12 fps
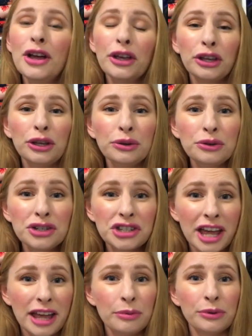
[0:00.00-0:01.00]
huge
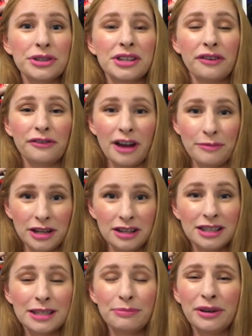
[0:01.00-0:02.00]
tables of remnants,